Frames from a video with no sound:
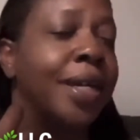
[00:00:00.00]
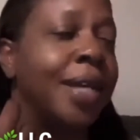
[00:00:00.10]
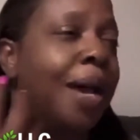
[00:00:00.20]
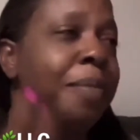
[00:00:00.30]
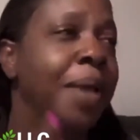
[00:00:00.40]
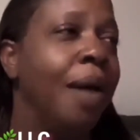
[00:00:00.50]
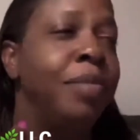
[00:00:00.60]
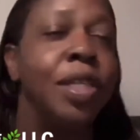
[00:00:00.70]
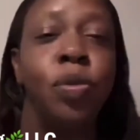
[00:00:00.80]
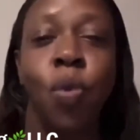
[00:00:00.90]
I'm
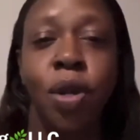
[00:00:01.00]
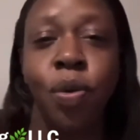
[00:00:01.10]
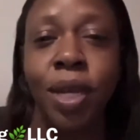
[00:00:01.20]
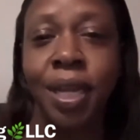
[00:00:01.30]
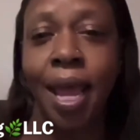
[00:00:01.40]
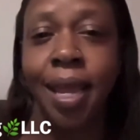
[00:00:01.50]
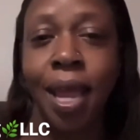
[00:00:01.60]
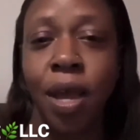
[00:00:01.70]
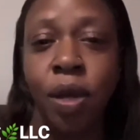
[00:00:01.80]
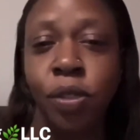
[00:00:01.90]
just wondering, like,
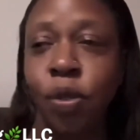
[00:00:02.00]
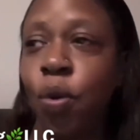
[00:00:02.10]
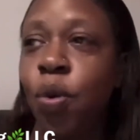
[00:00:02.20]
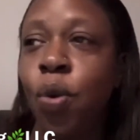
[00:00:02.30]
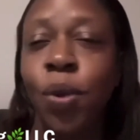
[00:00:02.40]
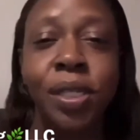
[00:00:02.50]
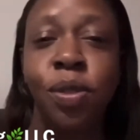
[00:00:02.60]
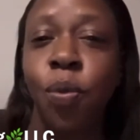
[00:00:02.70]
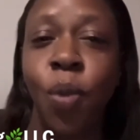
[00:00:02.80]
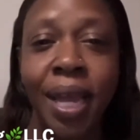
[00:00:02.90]
so who was the
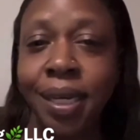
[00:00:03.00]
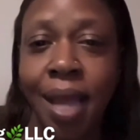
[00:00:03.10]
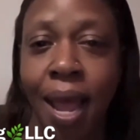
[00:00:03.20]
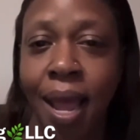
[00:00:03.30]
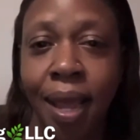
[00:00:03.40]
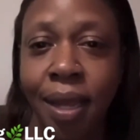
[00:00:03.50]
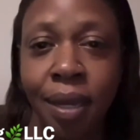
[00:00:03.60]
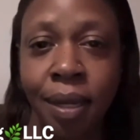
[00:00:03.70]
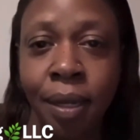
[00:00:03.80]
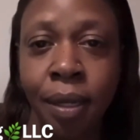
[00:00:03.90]
white guy
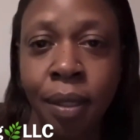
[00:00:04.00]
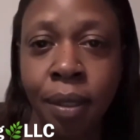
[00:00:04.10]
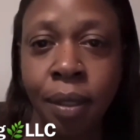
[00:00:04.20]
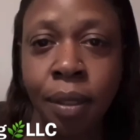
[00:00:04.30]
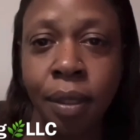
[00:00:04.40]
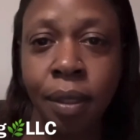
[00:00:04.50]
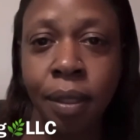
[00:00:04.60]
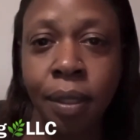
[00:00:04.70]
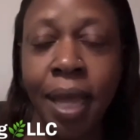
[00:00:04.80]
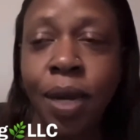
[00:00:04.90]

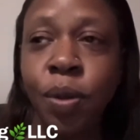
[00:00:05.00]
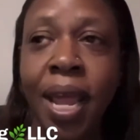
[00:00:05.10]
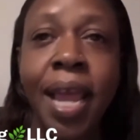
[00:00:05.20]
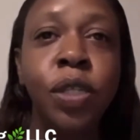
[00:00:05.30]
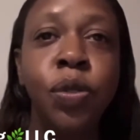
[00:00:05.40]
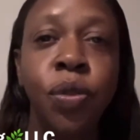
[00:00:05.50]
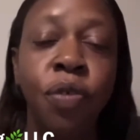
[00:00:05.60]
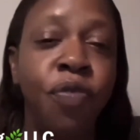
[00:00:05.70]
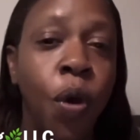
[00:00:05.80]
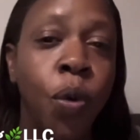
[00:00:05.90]
that answered the
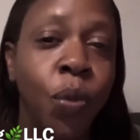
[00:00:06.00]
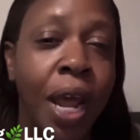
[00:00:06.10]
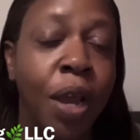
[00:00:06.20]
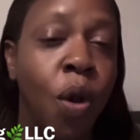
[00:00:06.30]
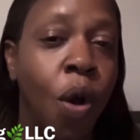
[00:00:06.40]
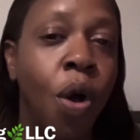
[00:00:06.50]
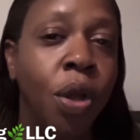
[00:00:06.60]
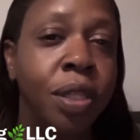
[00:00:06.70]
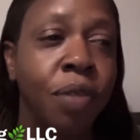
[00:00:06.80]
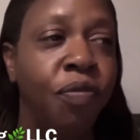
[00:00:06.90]
phone when I
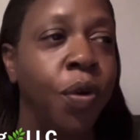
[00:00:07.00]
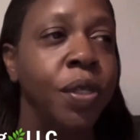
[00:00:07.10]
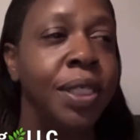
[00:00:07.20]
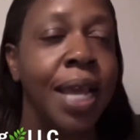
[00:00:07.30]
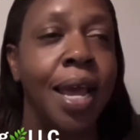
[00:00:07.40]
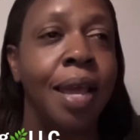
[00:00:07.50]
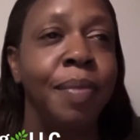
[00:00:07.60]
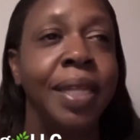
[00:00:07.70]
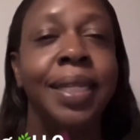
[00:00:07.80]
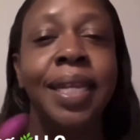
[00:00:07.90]
called the first time,
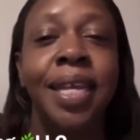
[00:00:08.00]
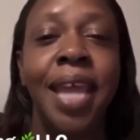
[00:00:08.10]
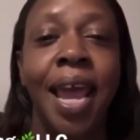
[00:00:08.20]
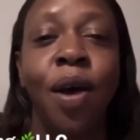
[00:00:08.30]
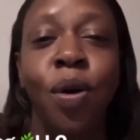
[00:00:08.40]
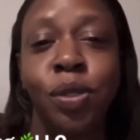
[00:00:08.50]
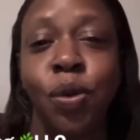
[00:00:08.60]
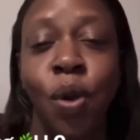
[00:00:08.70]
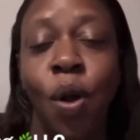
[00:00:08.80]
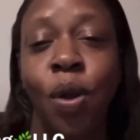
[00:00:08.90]
and then he also
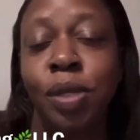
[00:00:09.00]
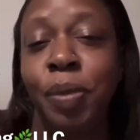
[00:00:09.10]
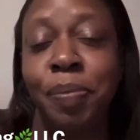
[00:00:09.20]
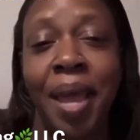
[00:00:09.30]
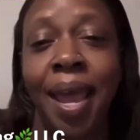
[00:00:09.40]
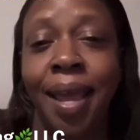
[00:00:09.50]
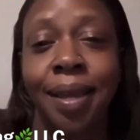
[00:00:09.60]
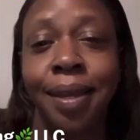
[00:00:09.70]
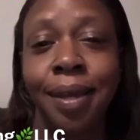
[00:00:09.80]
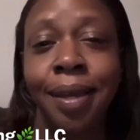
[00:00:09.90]
called me back
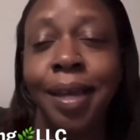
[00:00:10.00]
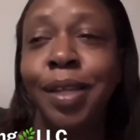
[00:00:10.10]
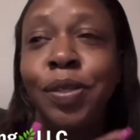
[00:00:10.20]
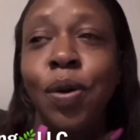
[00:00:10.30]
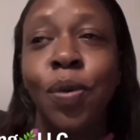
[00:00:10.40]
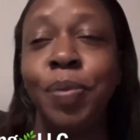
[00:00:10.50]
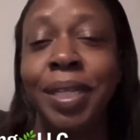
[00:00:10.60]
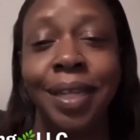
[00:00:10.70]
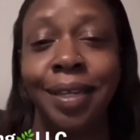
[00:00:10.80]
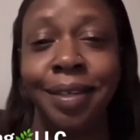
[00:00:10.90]
and told me
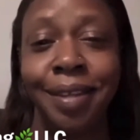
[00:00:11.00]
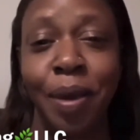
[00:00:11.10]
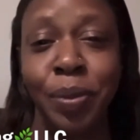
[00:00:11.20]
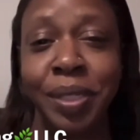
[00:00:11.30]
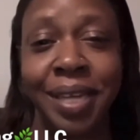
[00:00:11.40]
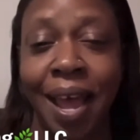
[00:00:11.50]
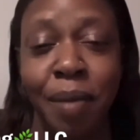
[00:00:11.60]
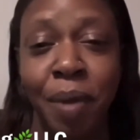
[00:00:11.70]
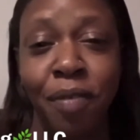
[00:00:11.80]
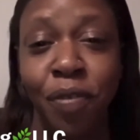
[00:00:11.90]
that that was
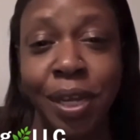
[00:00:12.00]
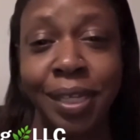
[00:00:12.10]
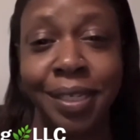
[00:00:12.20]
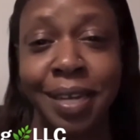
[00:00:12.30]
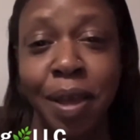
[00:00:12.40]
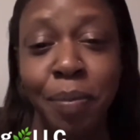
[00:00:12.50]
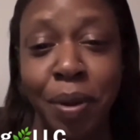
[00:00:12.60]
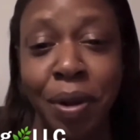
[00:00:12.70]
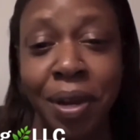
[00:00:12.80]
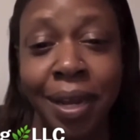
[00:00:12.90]
not my friend's number?